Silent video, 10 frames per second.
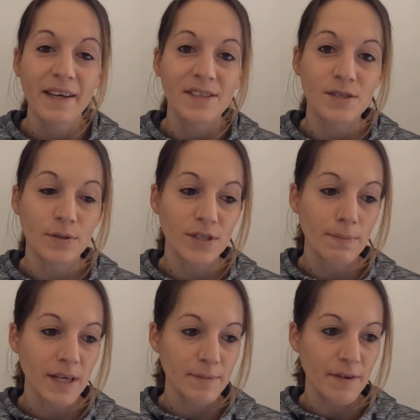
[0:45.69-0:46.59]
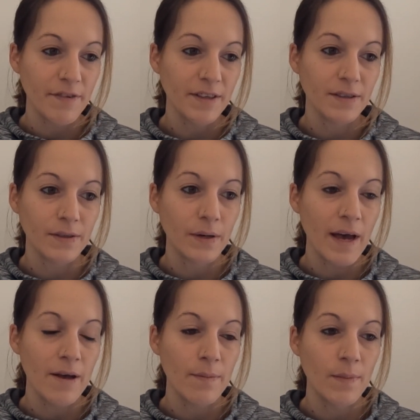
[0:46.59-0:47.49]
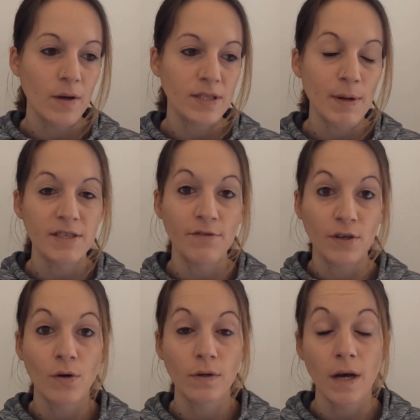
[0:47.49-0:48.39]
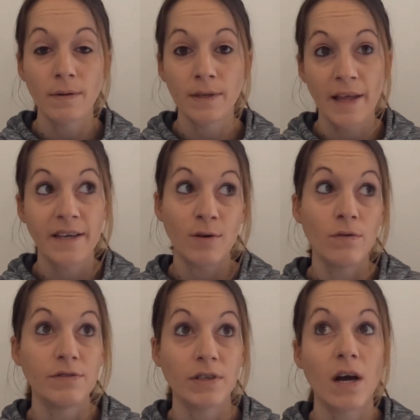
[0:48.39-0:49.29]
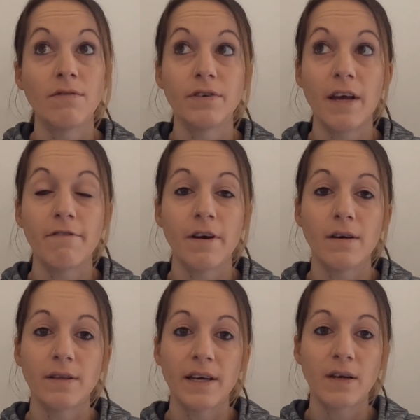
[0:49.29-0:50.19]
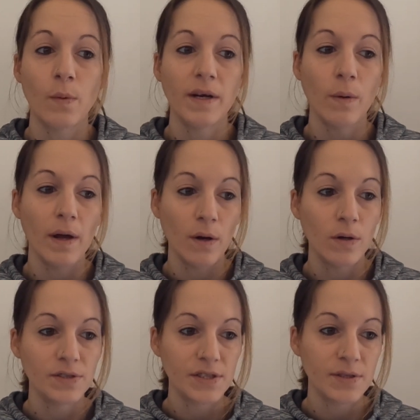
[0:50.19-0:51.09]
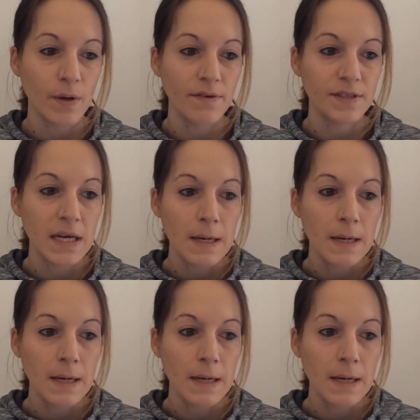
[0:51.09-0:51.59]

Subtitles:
So sometimes I feel, especially for COVID recovery, I felt like when I went on to Zwift,